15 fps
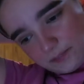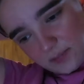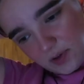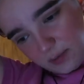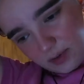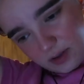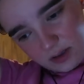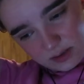
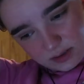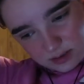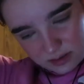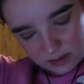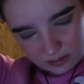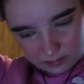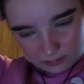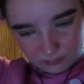maybe because
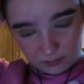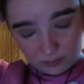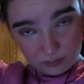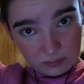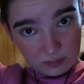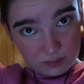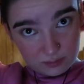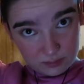I don't
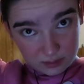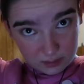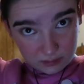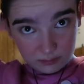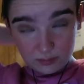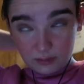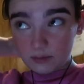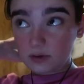know, I
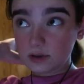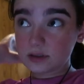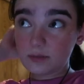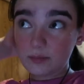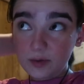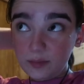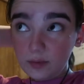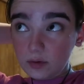don't know, because
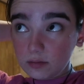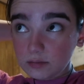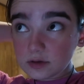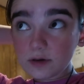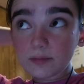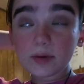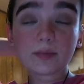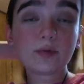some people,
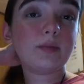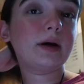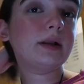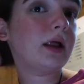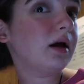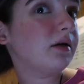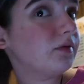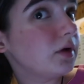some people in my
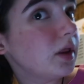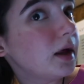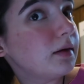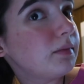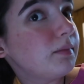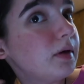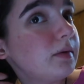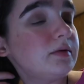life are
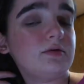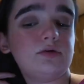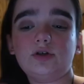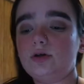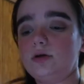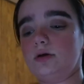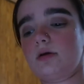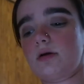like, maybe you
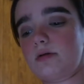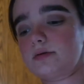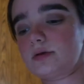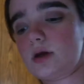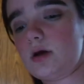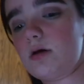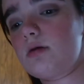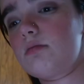should, and I was
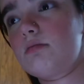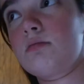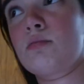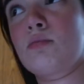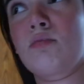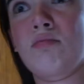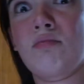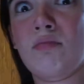like,
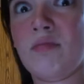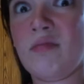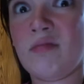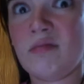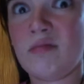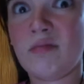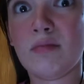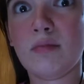
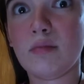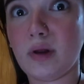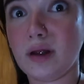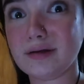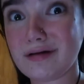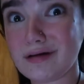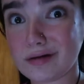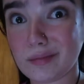
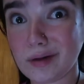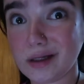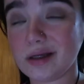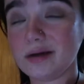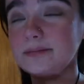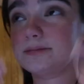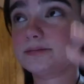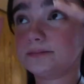that's a lot of
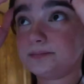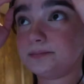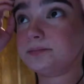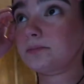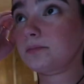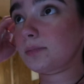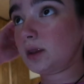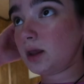money.
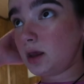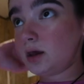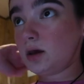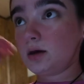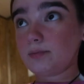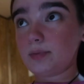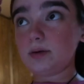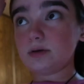
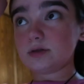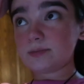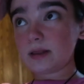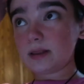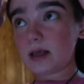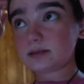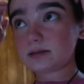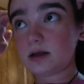Baby, it's my
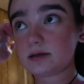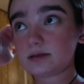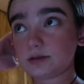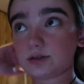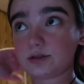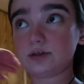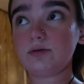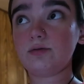last class
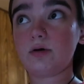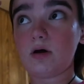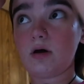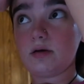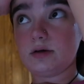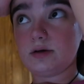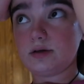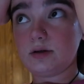at Snow
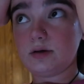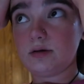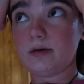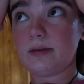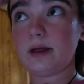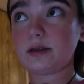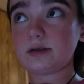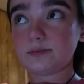College, though,
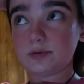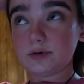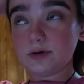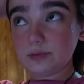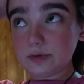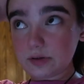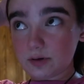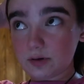and that's pretty
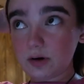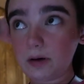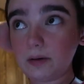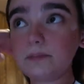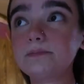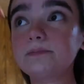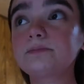bizarre.